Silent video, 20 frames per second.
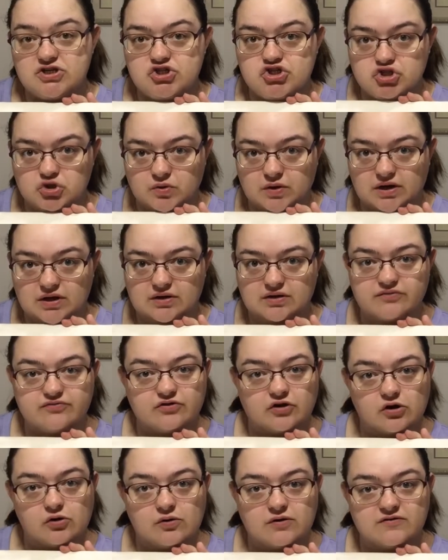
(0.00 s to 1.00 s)
during the
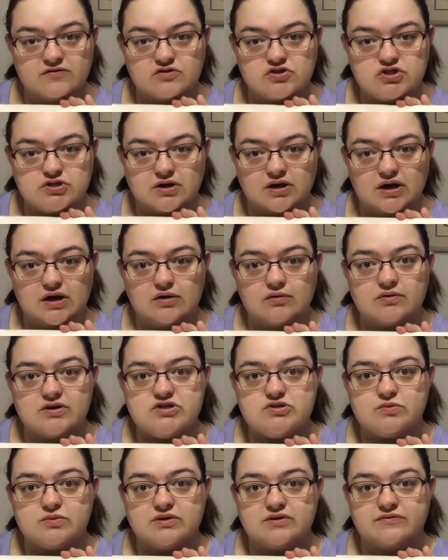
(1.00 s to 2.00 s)
Frogwarts retreat, which
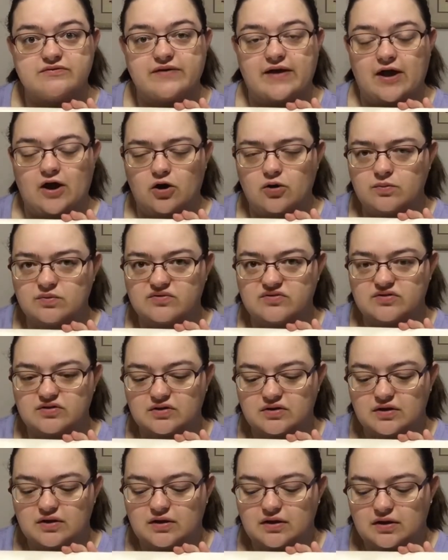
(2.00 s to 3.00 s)
would have helped.
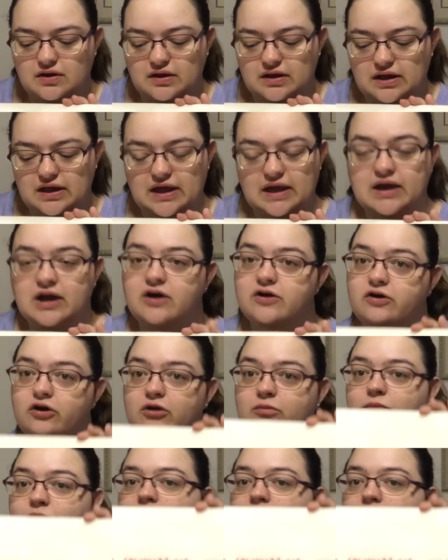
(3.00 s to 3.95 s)
And I'll go more